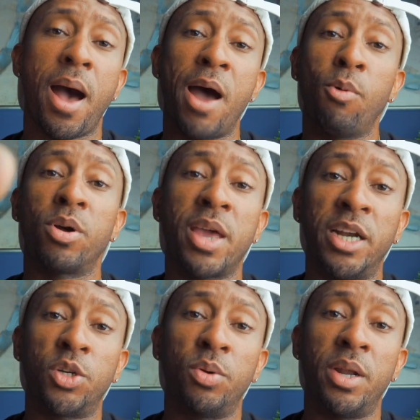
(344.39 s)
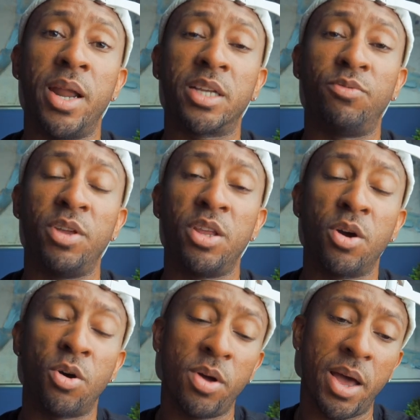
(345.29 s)
I will catch you in the next
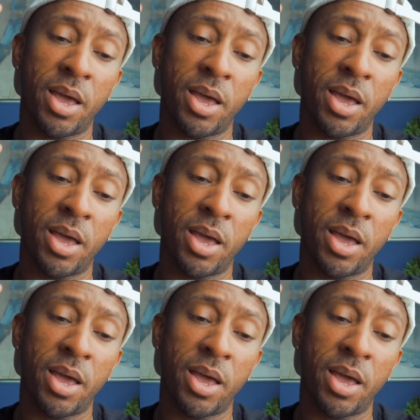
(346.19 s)
video.